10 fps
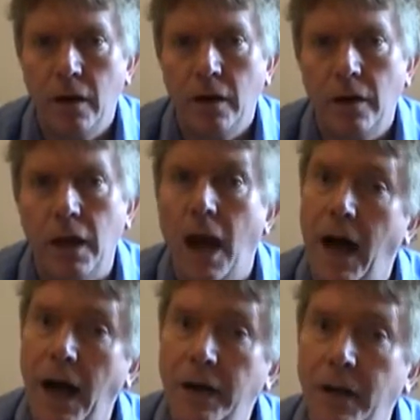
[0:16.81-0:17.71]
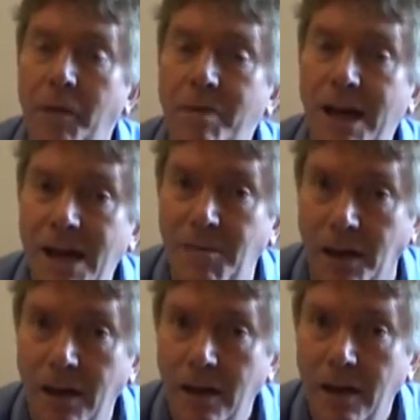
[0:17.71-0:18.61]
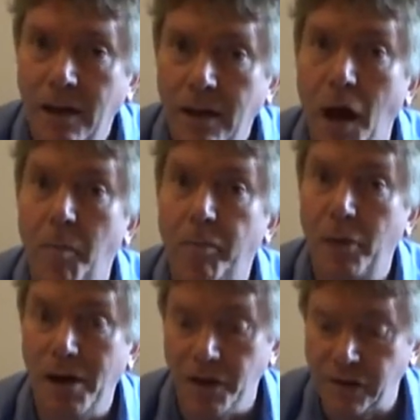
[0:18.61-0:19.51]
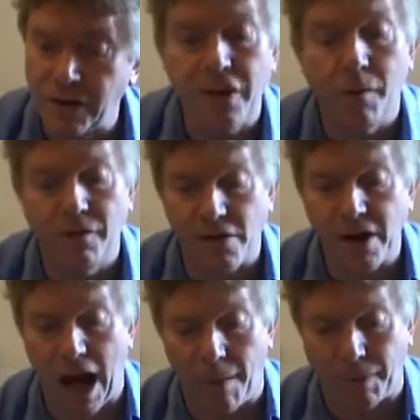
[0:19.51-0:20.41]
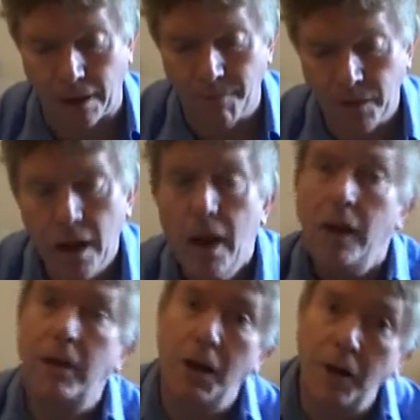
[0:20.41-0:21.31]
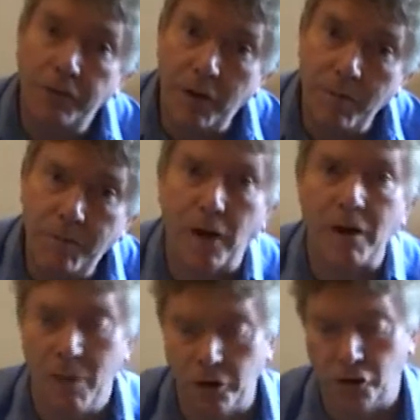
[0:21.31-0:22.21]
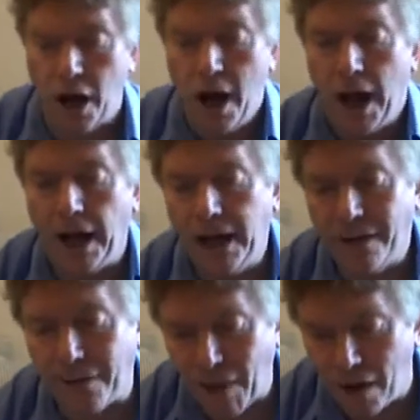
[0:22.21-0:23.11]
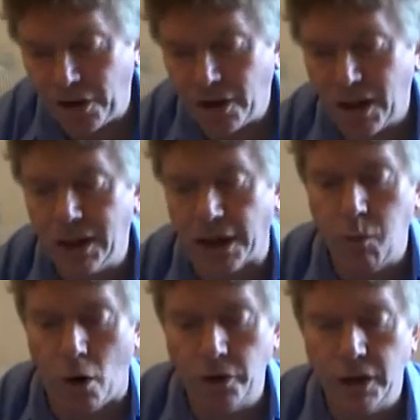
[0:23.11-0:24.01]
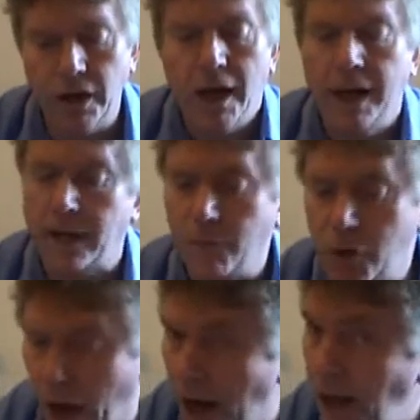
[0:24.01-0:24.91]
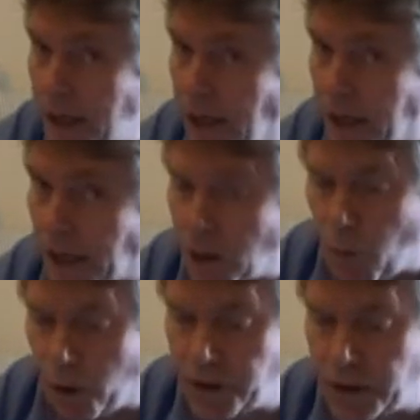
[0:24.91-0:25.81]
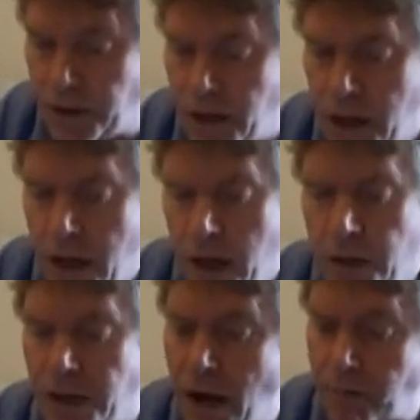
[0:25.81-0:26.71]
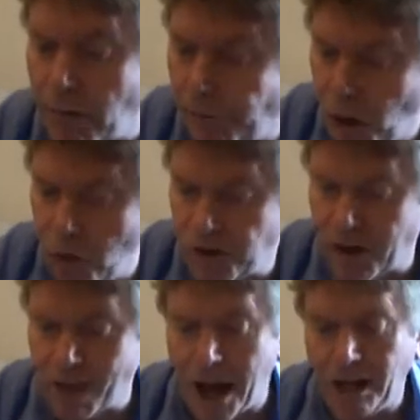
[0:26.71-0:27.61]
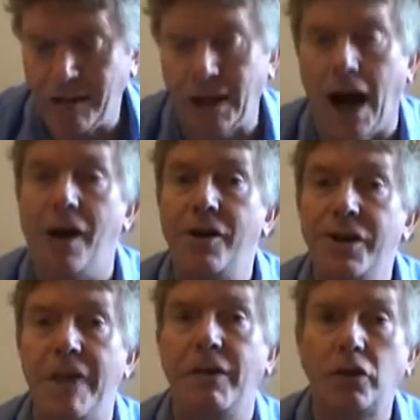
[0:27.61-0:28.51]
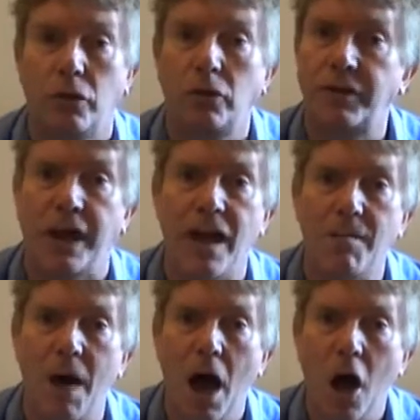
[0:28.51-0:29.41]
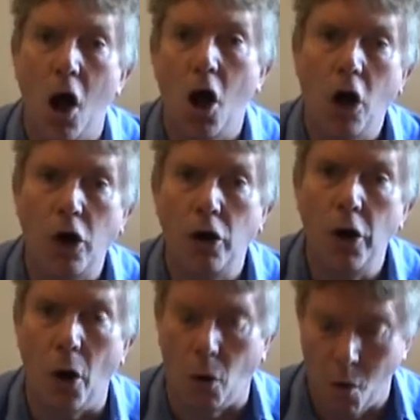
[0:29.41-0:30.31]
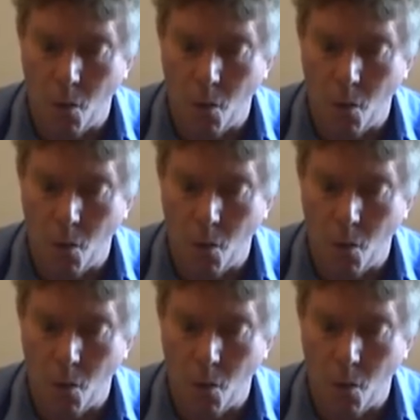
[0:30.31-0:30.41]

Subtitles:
they had a baby, a prince, they were very happy. They loved him very much and gave him everything that he wanted, let him do anything that he wanted. They never refused him anything and never told him no.